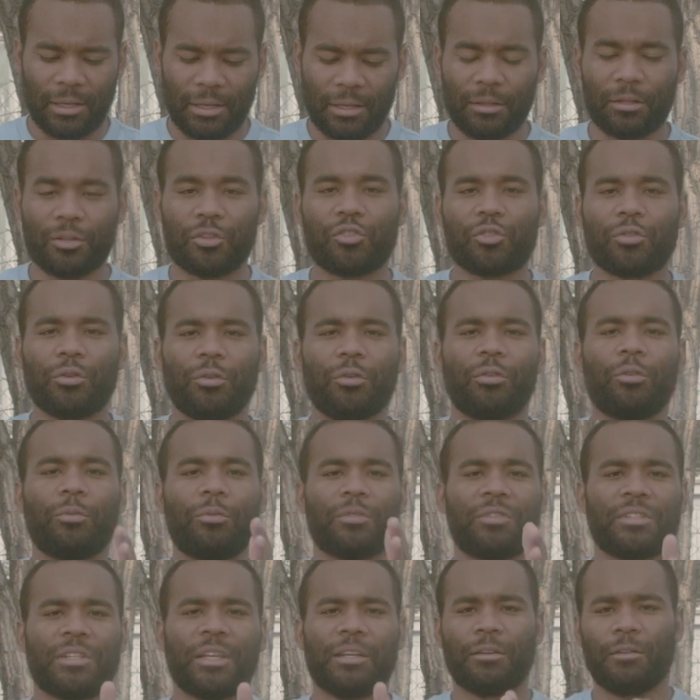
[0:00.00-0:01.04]
And the truth will
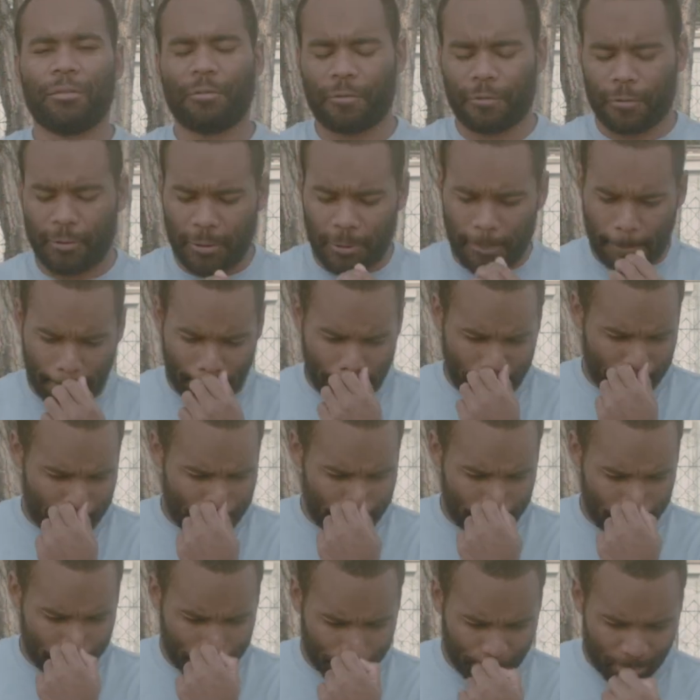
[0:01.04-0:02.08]
set you free.
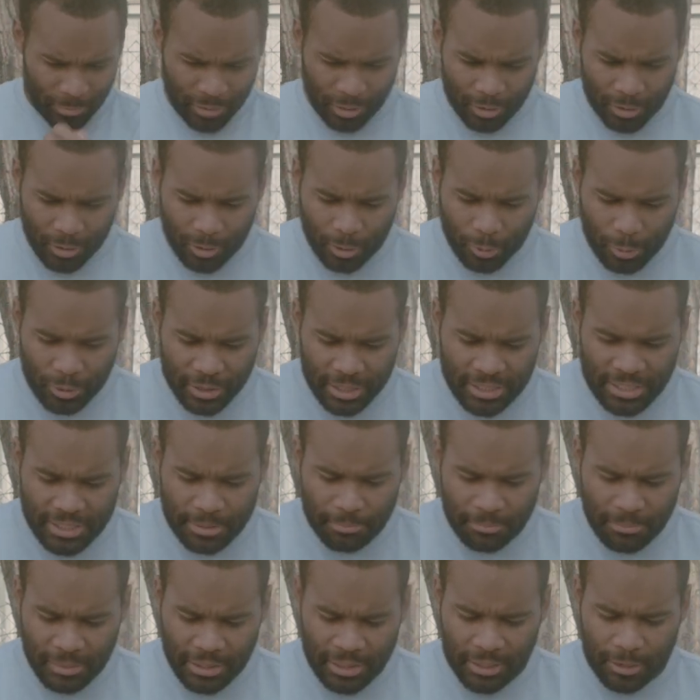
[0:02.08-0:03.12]
What does it
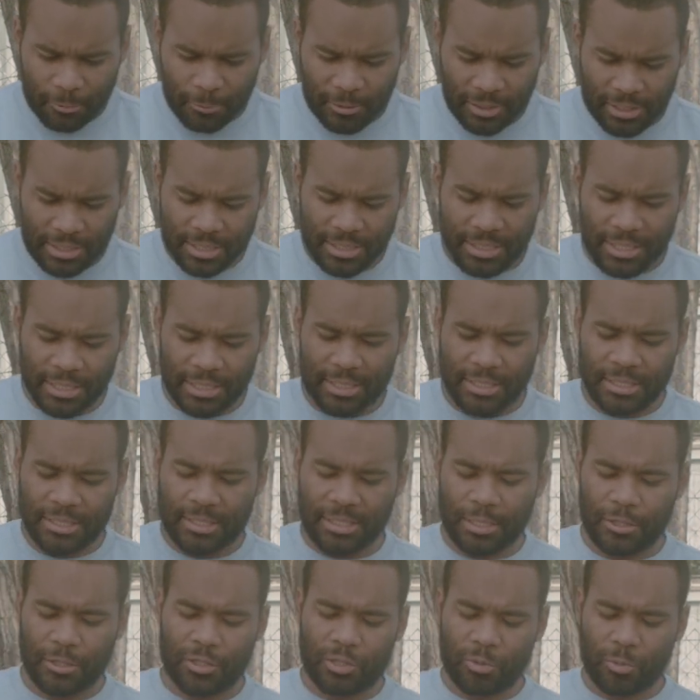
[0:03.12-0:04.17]
mean when it says
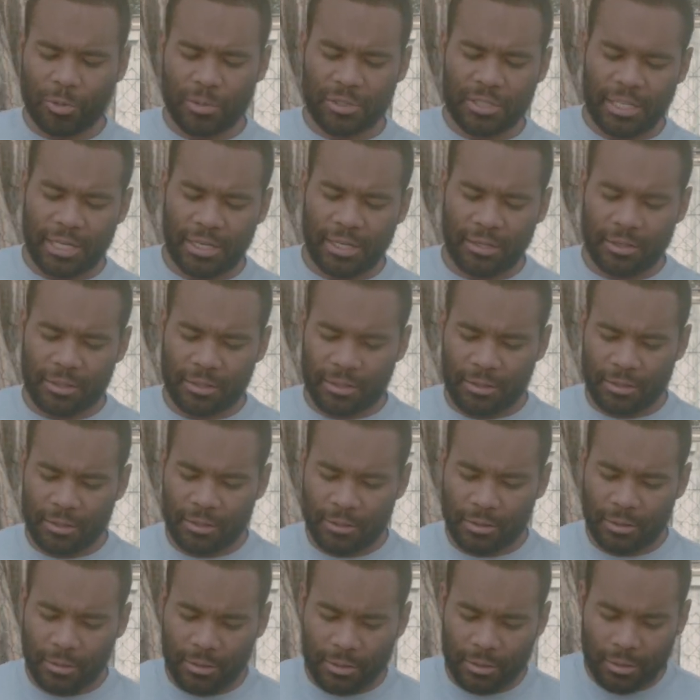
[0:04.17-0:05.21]
sinners will take
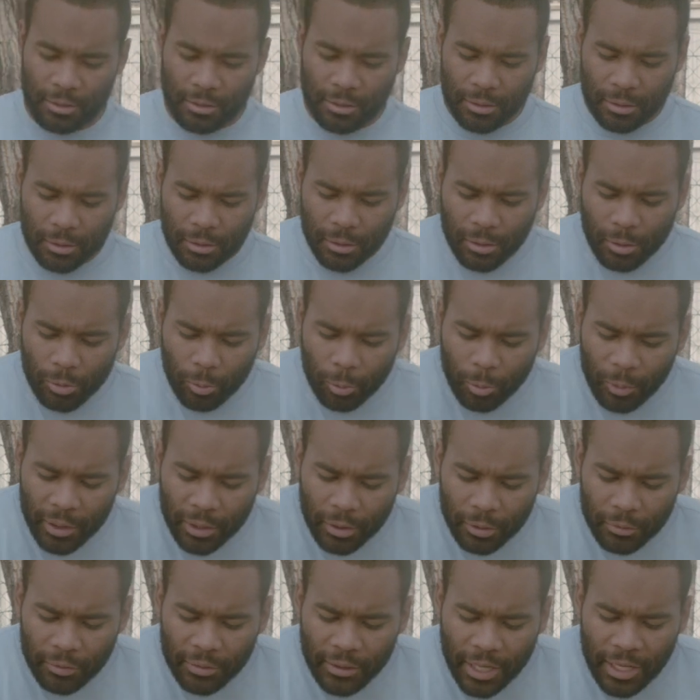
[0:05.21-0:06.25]

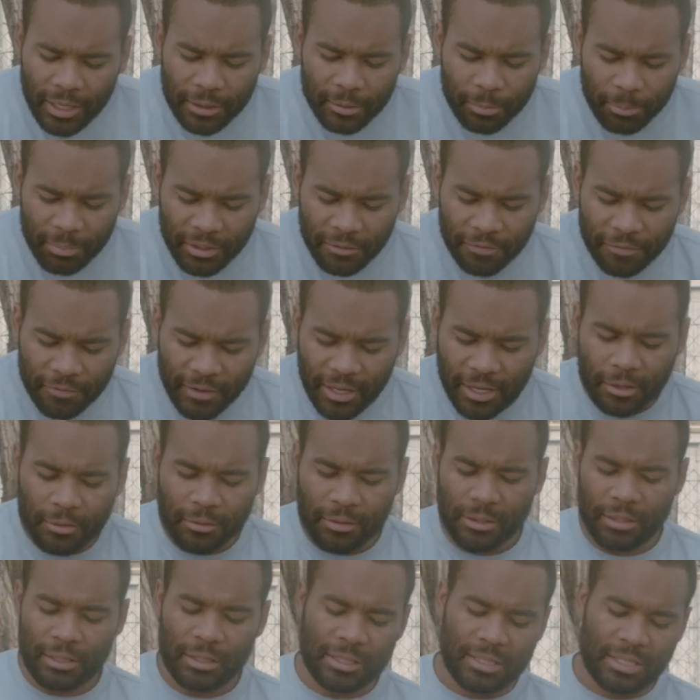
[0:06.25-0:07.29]
will not be
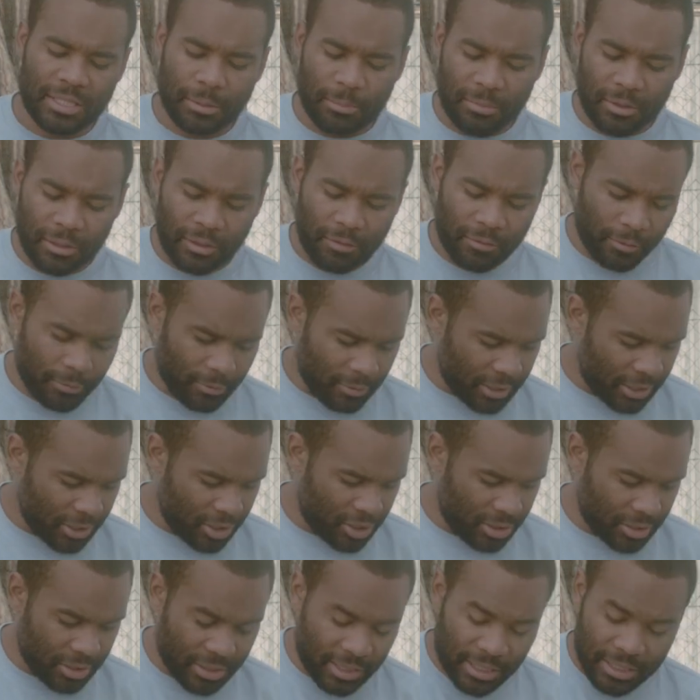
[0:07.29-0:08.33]
found in the assembly of the
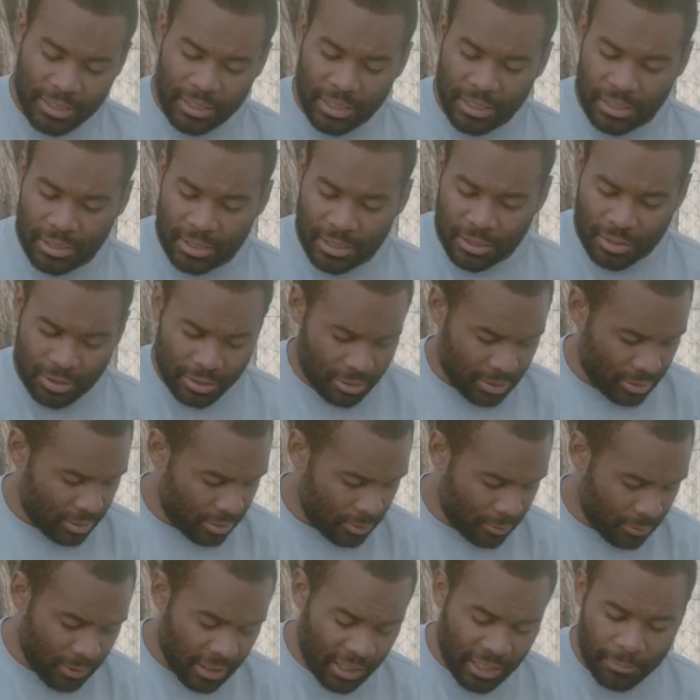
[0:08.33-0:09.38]
righteous, as I
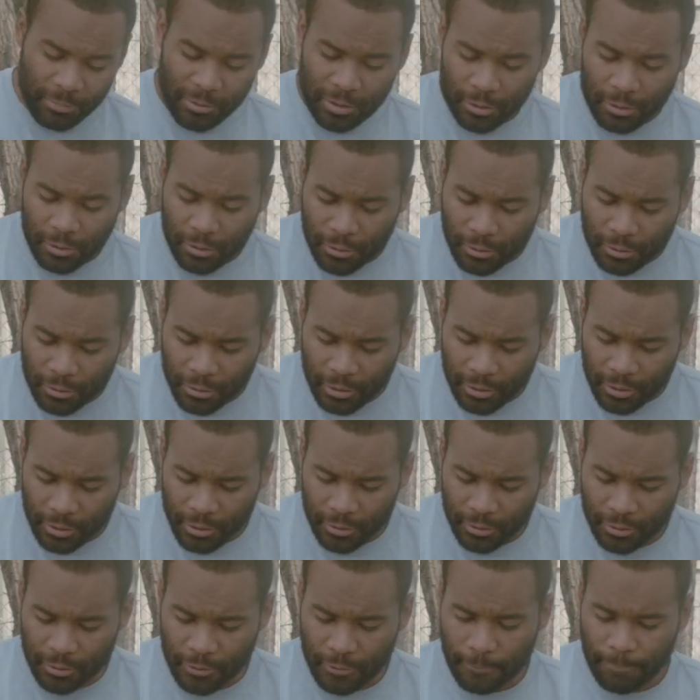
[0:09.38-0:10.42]
described
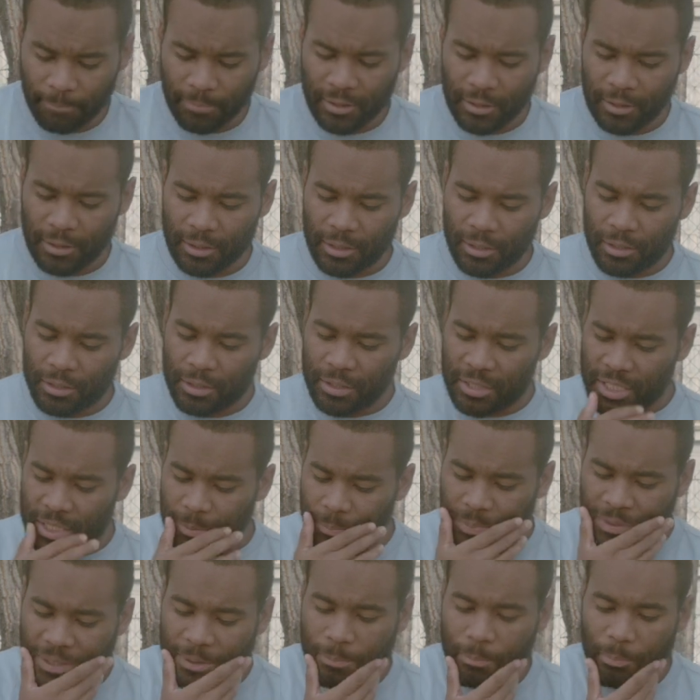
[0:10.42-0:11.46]
earlier. To
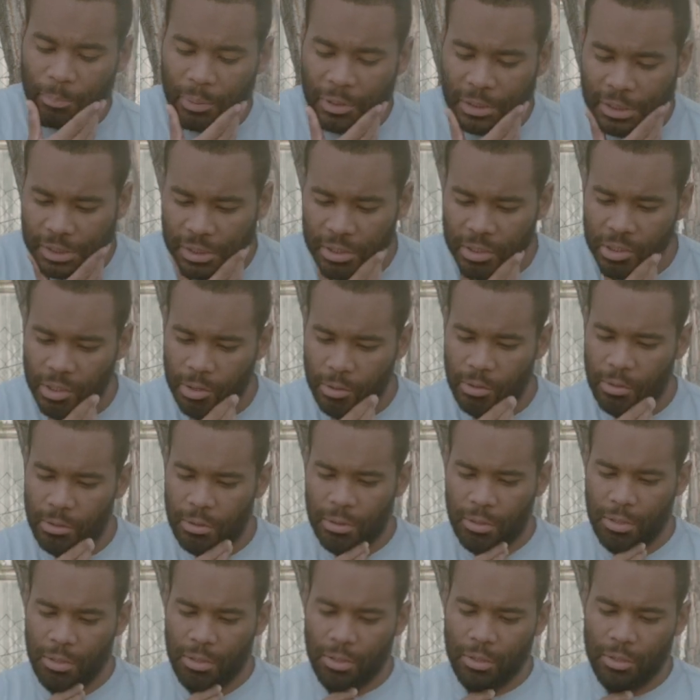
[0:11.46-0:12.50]
simply put
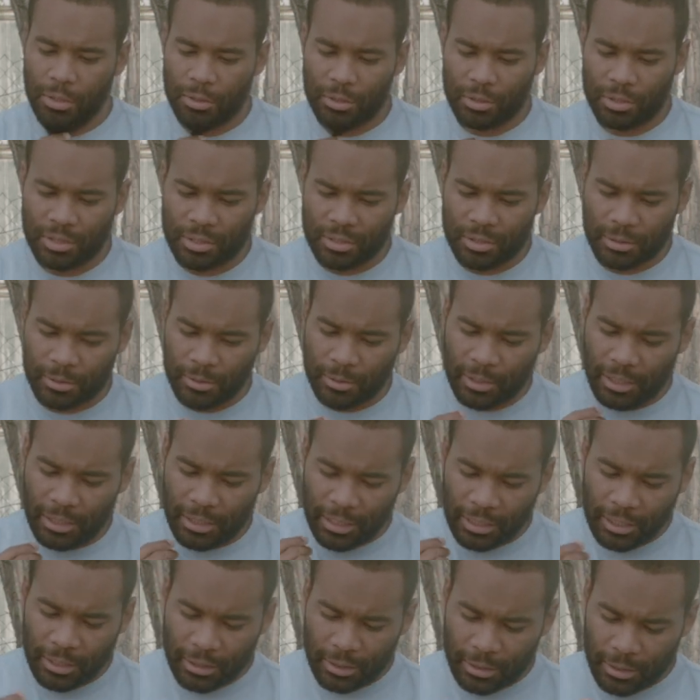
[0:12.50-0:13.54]
your.
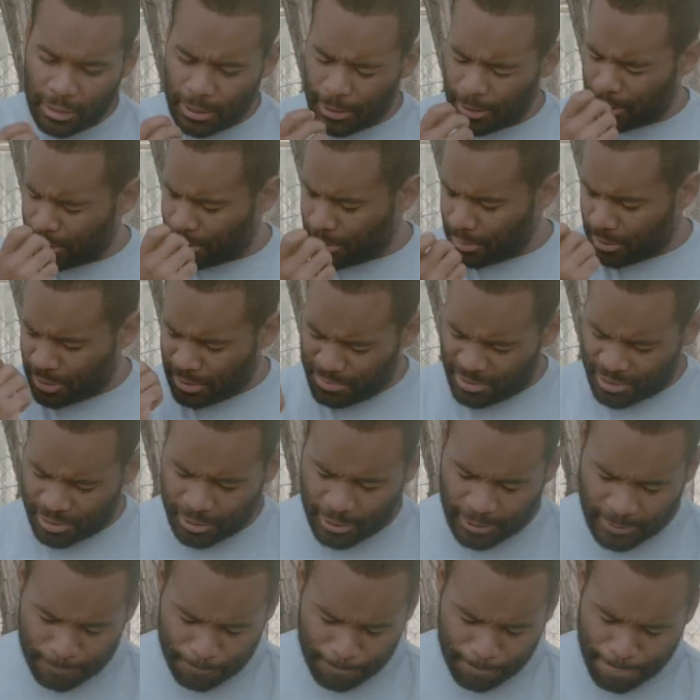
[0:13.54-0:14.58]
I'm
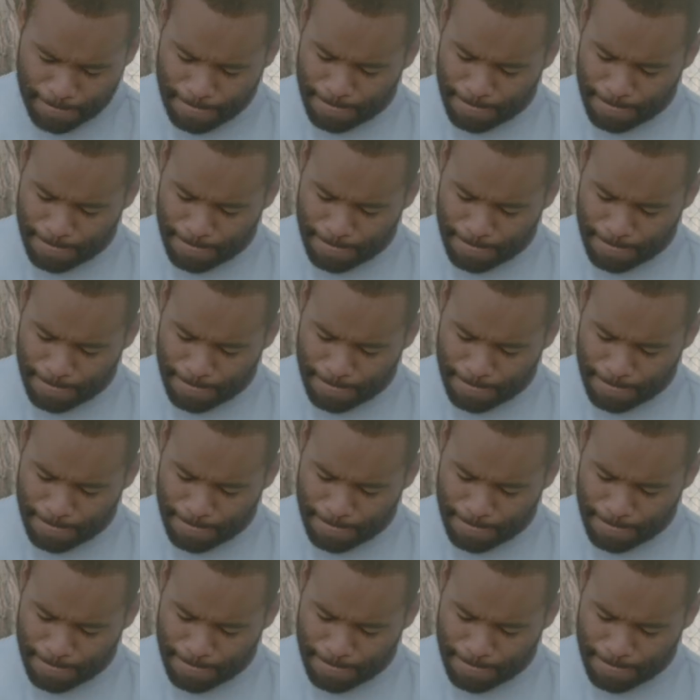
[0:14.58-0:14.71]
sorry.